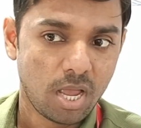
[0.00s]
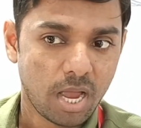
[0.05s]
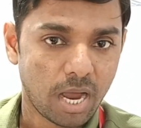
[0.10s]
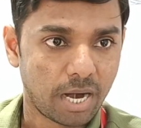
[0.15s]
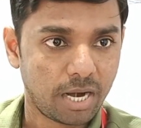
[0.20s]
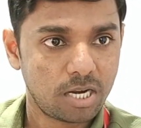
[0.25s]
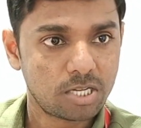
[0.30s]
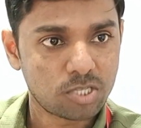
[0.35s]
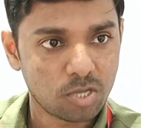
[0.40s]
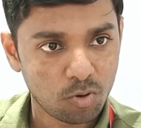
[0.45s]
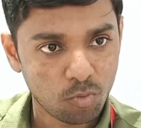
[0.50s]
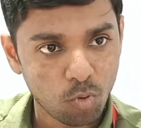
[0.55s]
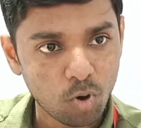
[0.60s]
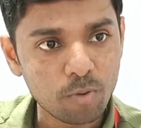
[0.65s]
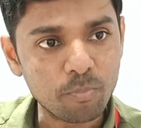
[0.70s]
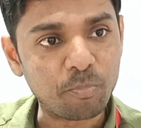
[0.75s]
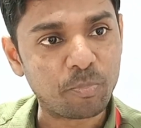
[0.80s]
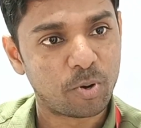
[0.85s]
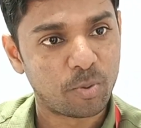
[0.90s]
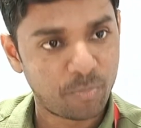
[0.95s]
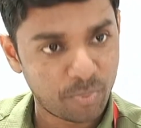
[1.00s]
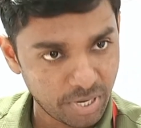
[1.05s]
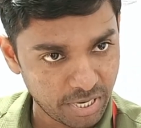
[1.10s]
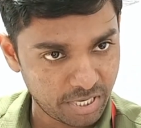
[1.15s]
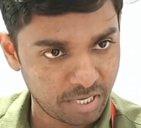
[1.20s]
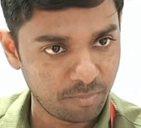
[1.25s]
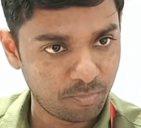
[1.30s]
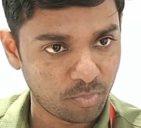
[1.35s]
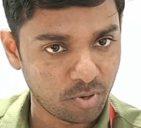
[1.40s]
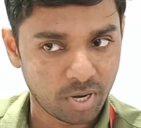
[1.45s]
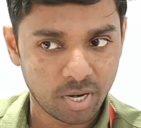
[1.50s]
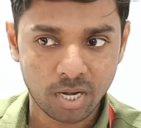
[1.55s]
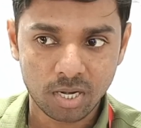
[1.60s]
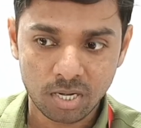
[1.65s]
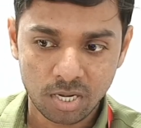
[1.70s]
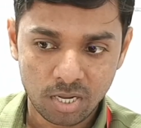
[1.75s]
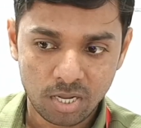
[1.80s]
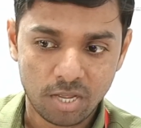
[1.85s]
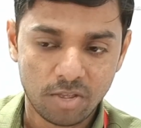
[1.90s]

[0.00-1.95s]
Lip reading: And it's our own proprietary product